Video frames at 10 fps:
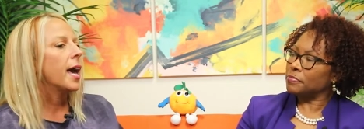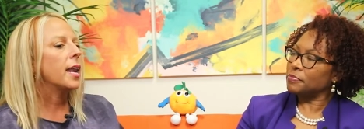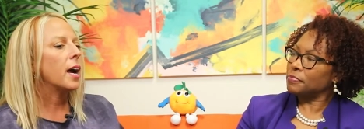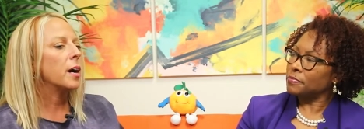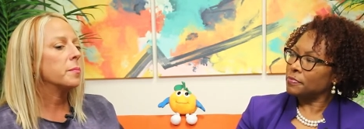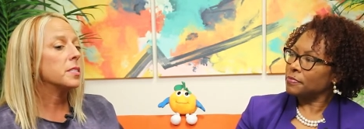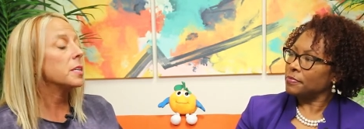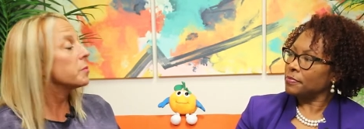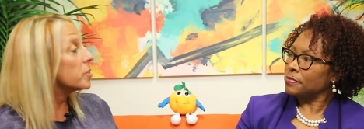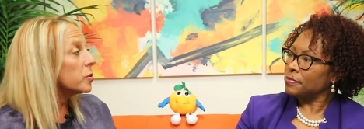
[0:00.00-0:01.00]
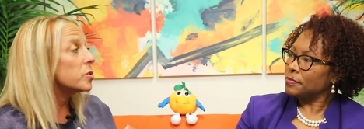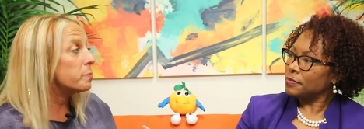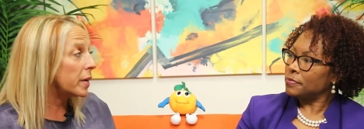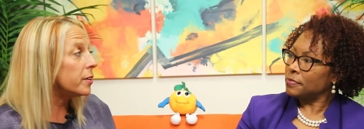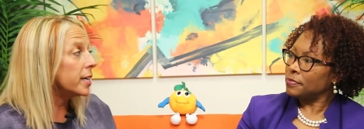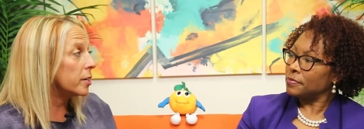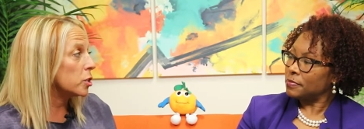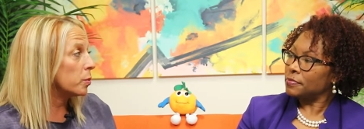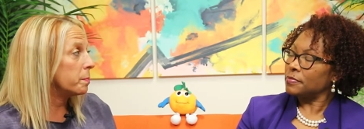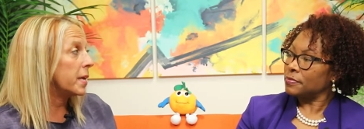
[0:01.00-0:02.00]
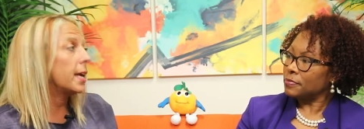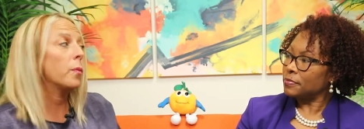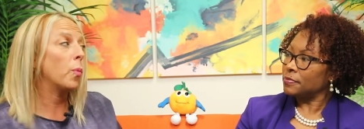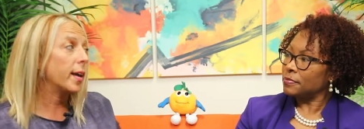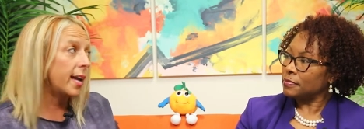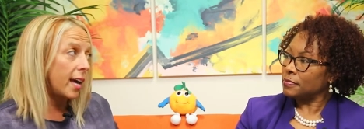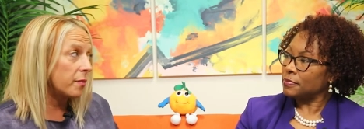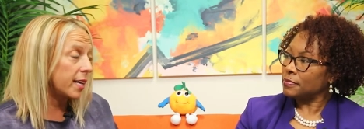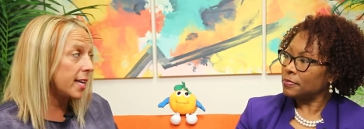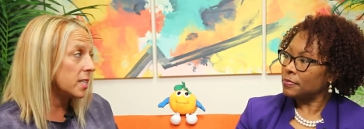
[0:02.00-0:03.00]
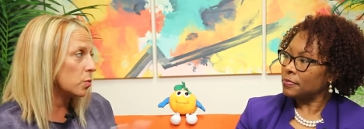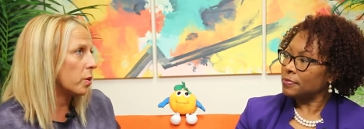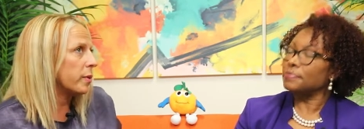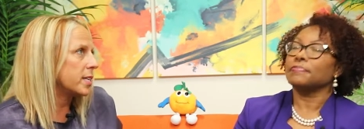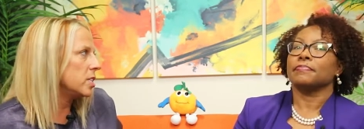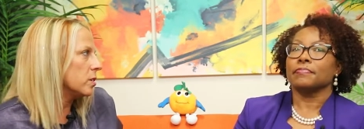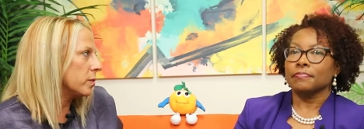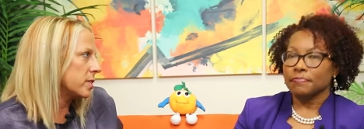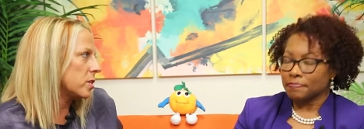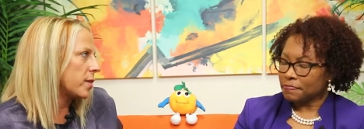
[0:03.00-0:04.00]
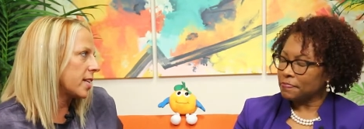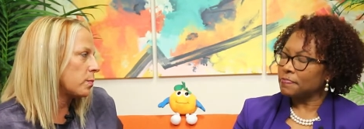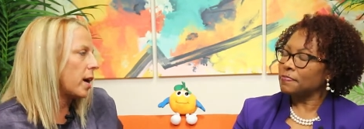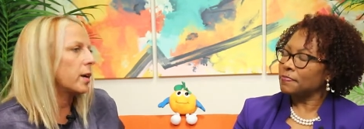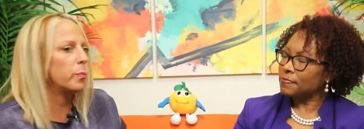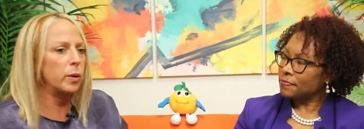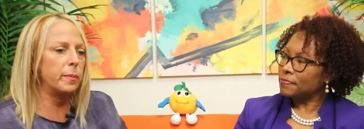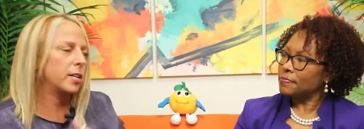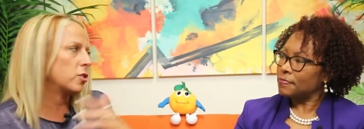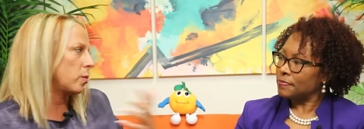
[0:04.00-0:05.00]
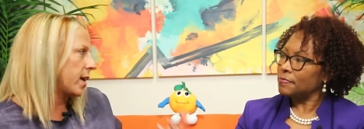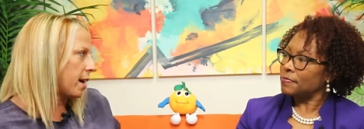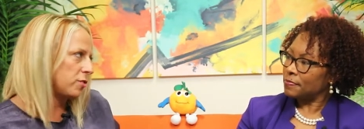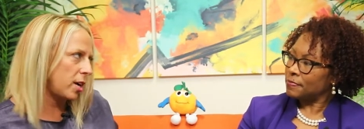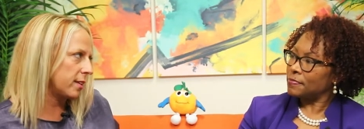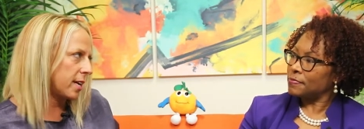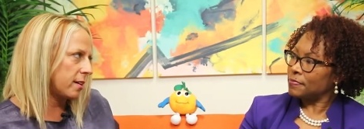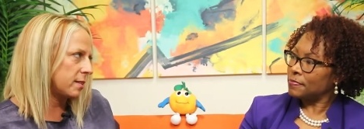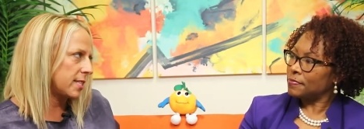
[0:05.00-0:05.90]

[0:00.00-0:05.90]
Speaker 1: And um, some of those barriers would be when I have kids, what do I do? And so that's why we make sure that we have childcare on